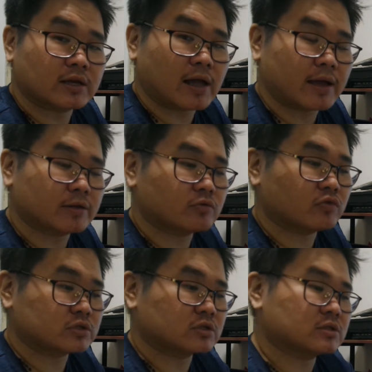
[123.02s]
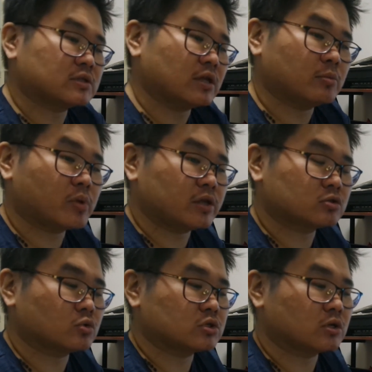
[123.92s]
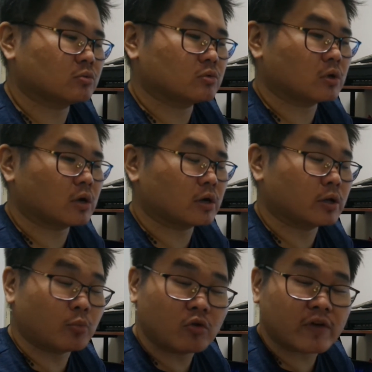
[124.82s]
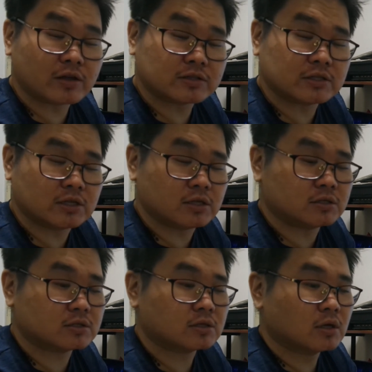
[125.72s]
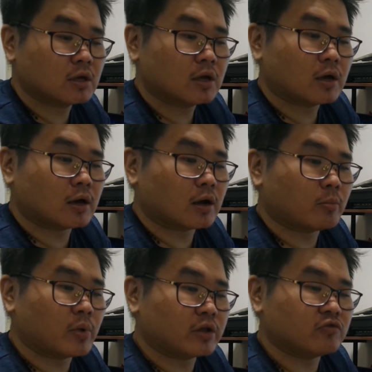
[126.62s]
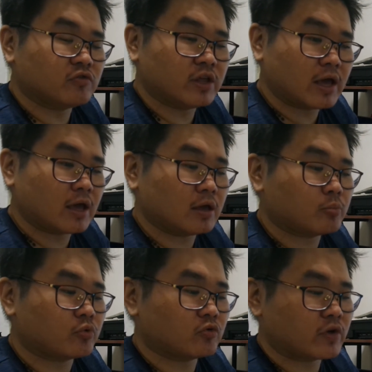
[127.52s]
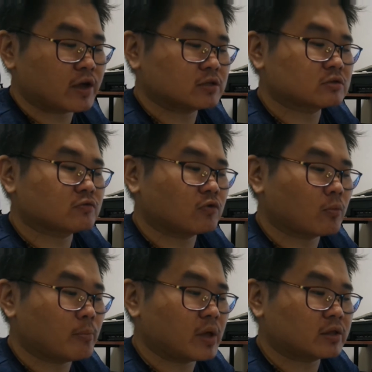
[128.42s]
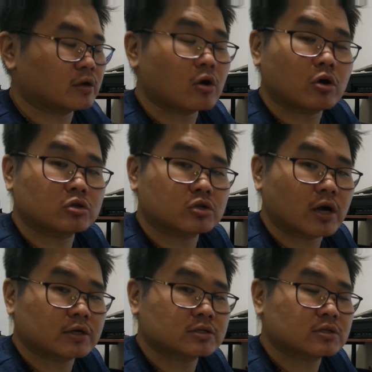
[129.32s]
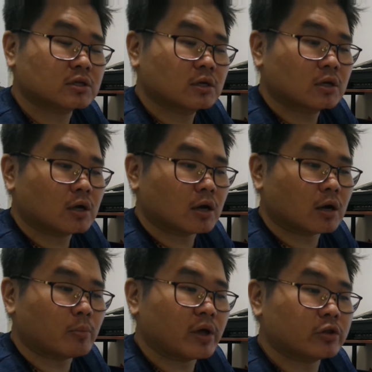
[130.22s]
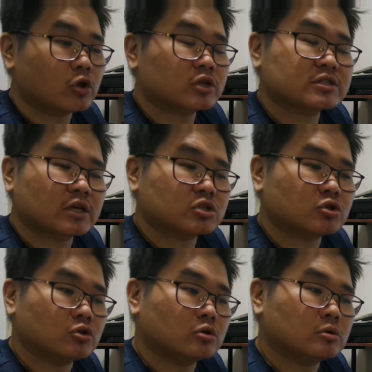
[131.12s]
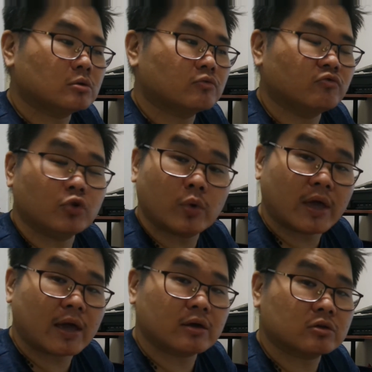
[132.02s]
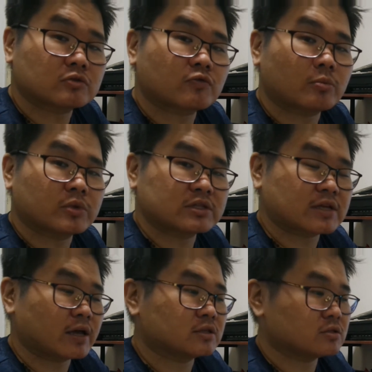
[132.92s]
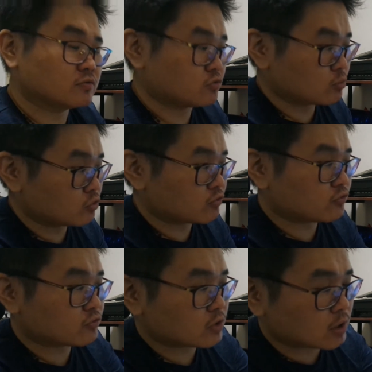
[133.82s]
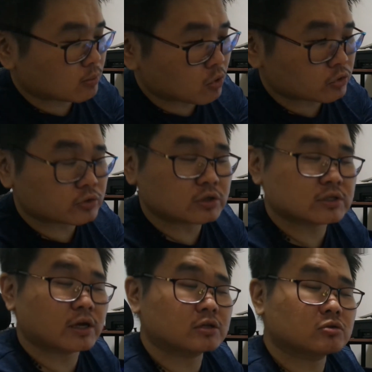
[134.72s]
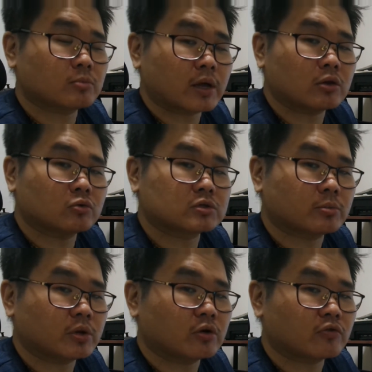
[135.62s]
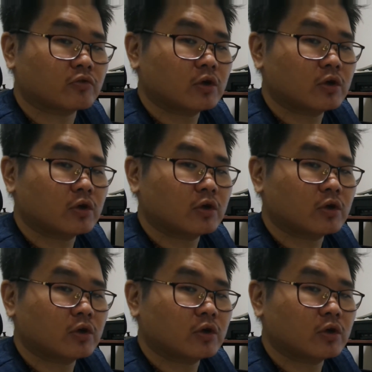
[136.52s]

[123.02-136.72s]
aligned versus the in-plane switching. They're both LCDs, but VA provides for better contrast, but not such good viewing angles from the sides. If you move more to the sides, you might lose a bit of